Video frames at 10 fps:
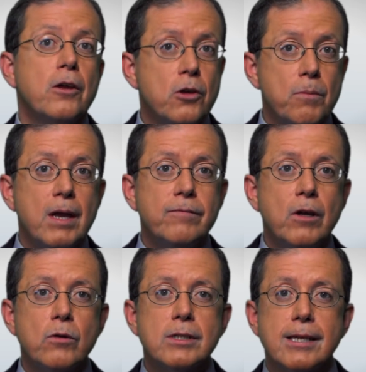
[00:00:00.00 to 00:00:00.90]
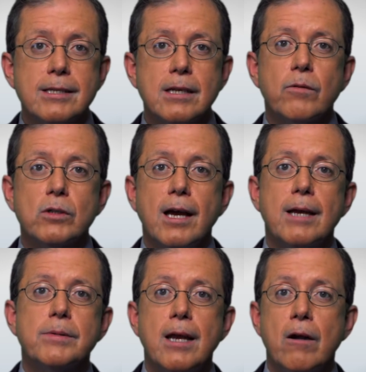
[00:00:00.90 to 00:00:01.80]
You may have noticed that several
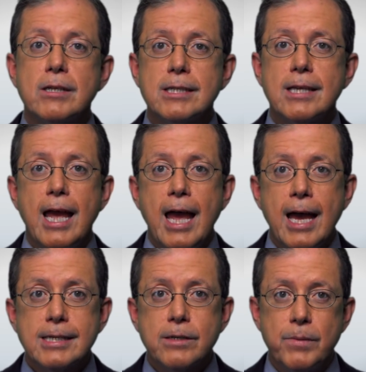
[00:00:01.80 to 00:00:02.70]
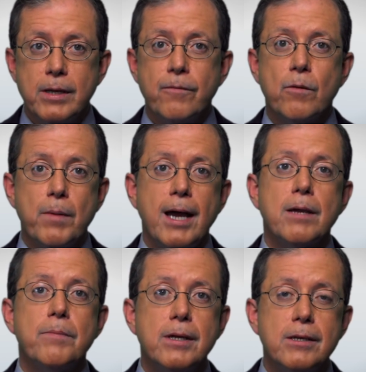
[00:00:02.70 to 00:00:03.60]
times Harris asked me for my
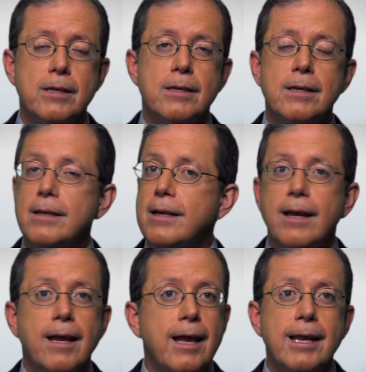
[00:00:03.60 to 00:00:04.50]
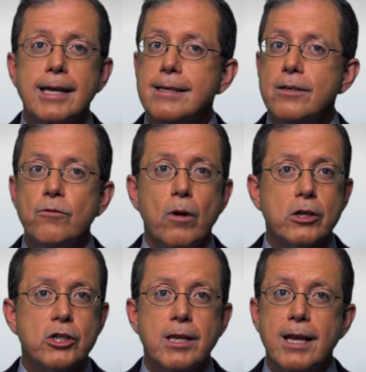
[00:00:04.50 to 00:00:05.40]
opinion, and I didn't
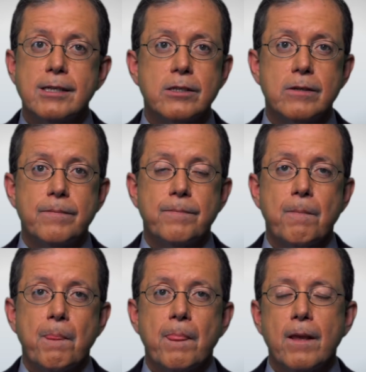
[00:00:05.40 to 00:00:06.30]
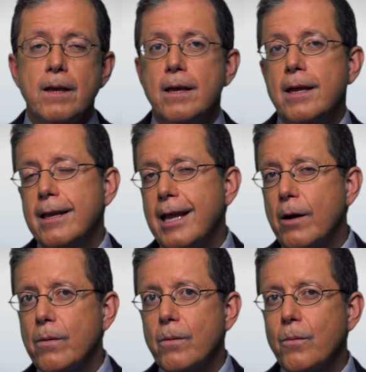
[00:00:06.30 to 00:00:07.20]
rush to answer.
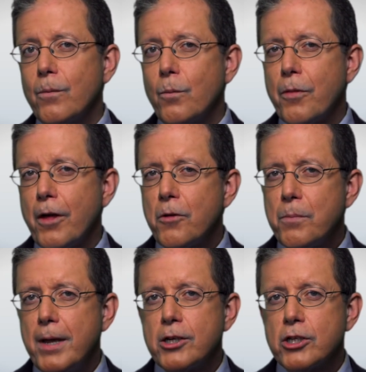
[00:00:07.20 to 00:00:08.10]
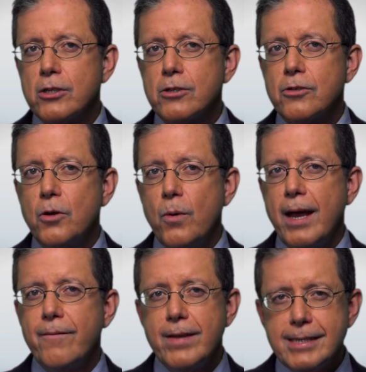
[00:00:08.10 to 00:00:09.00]
Now, with other patients who
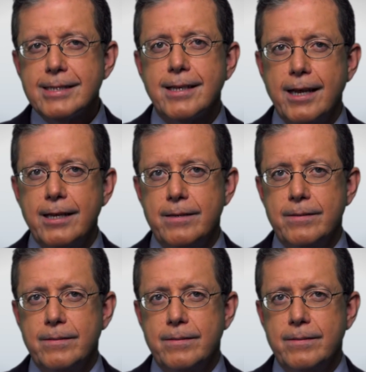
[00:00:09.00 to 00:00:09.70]
have insight,